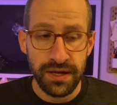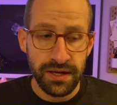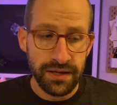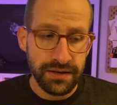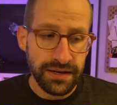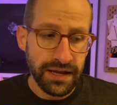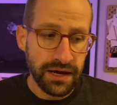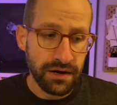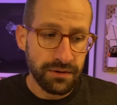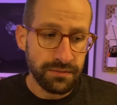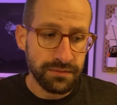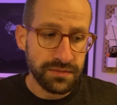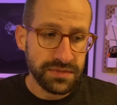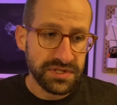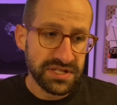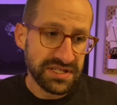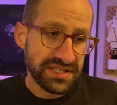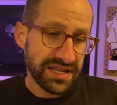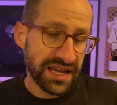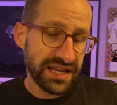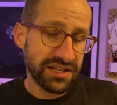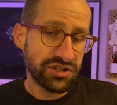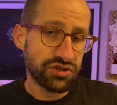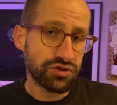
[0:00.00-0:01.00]
Now,
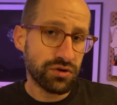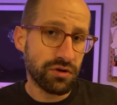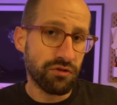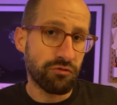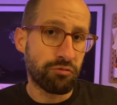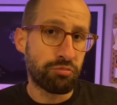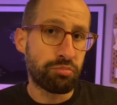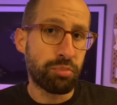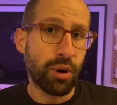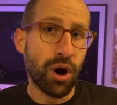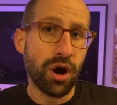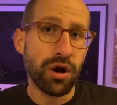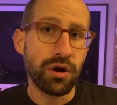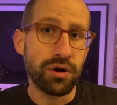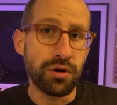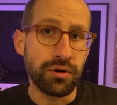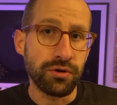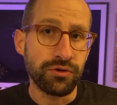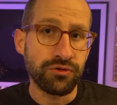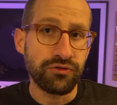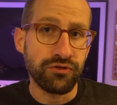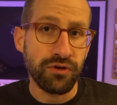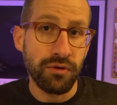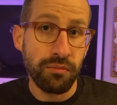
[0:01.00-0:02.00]
design sort of
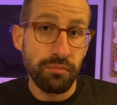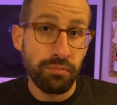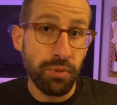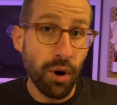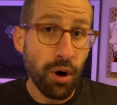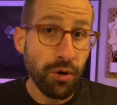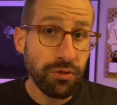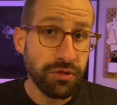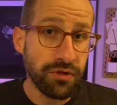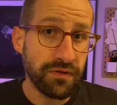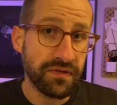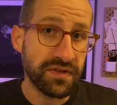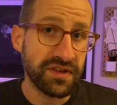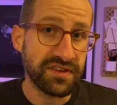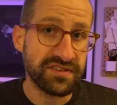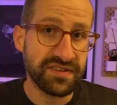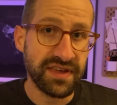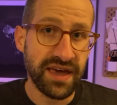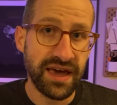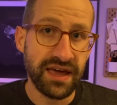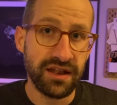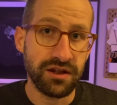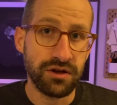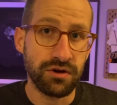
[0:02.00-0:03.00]
borrows from both of these
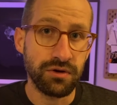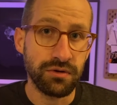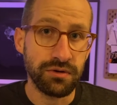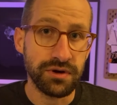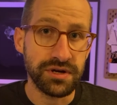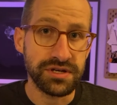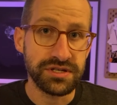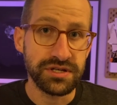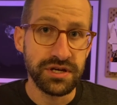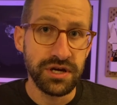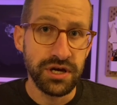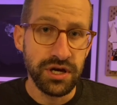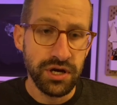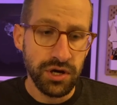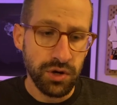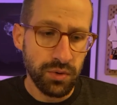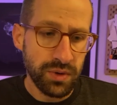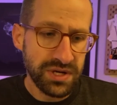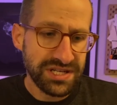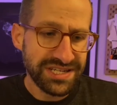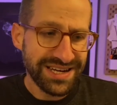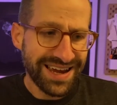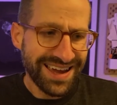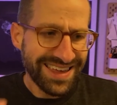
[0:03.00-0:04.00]
categories,
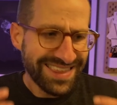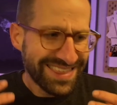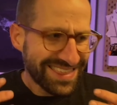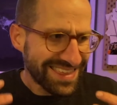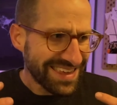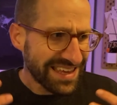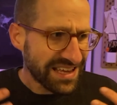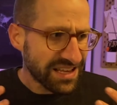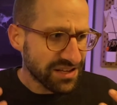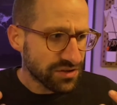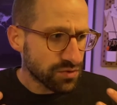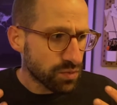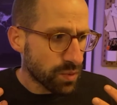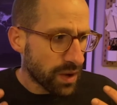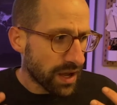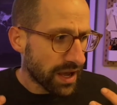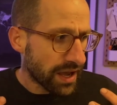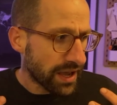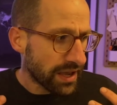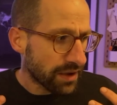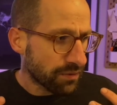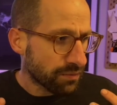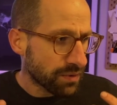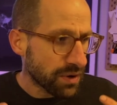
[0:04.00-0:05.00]
which I think is
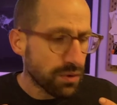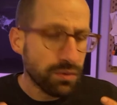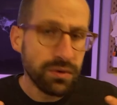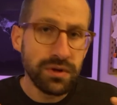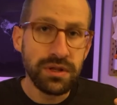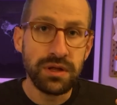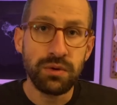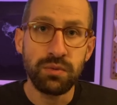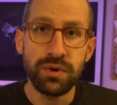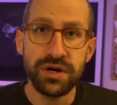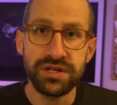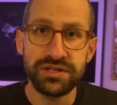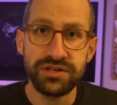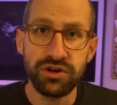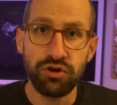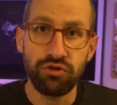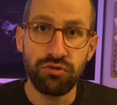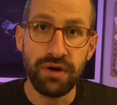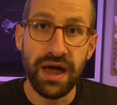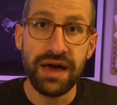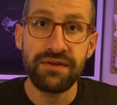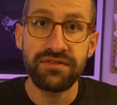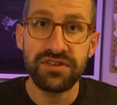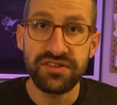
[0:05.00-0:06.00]
why we really want to
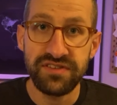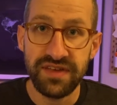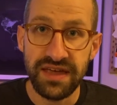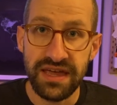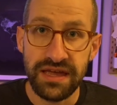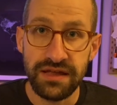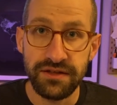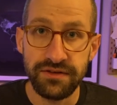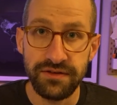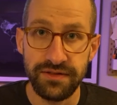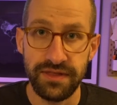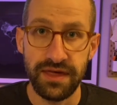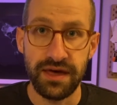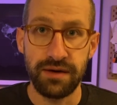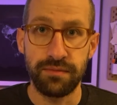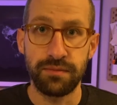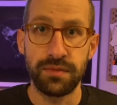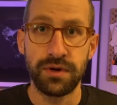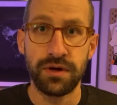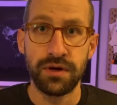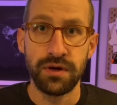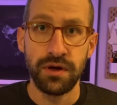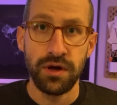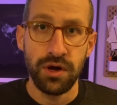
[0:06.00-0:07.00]
gravitate to them.
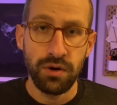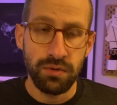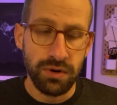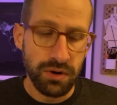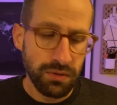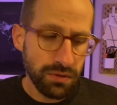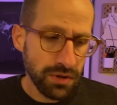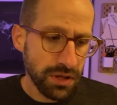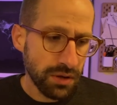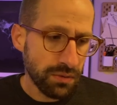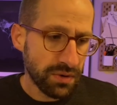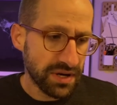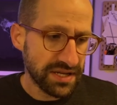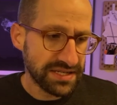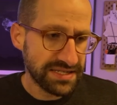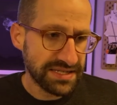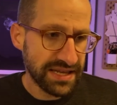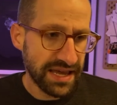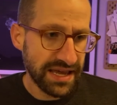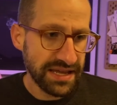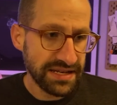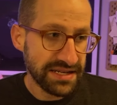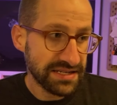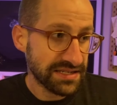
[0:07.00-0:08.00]
We really want to
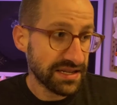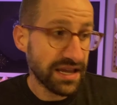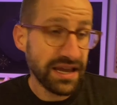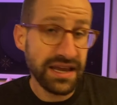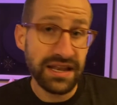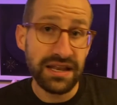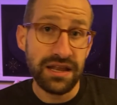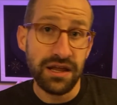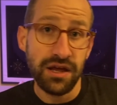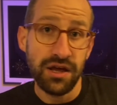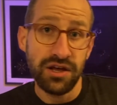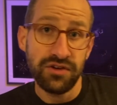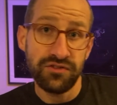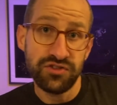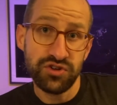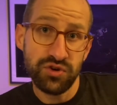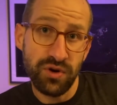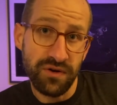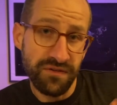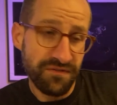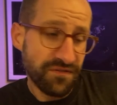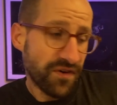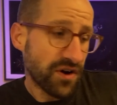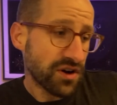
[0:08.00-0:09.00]
say design
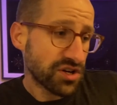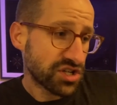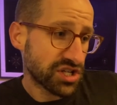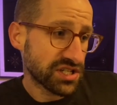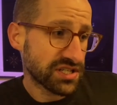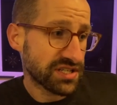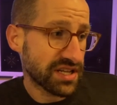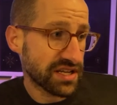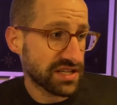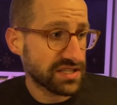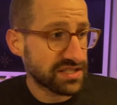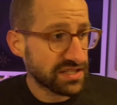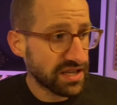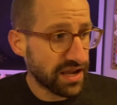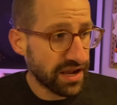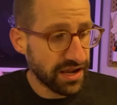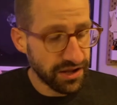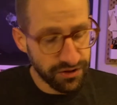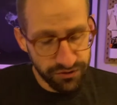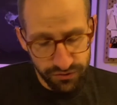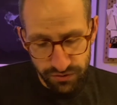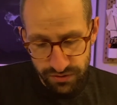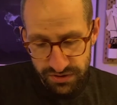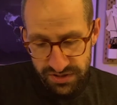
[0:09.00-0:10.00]
sort of functions like
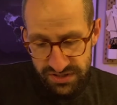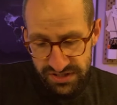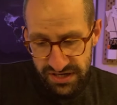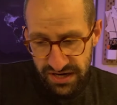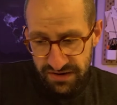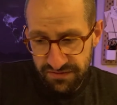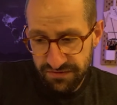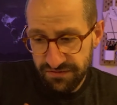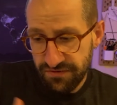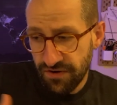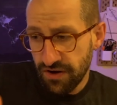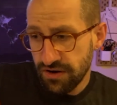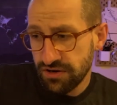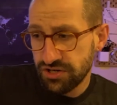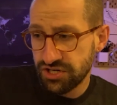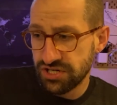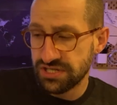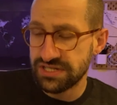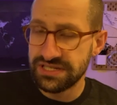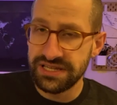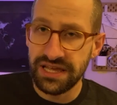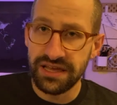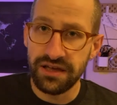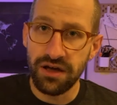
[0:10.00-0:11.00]
science, or design
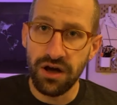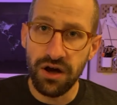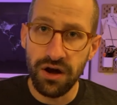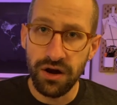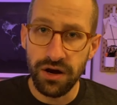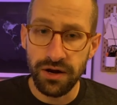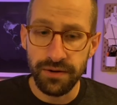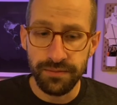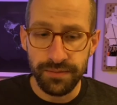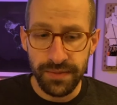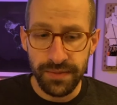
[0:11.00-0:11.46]
functions like art.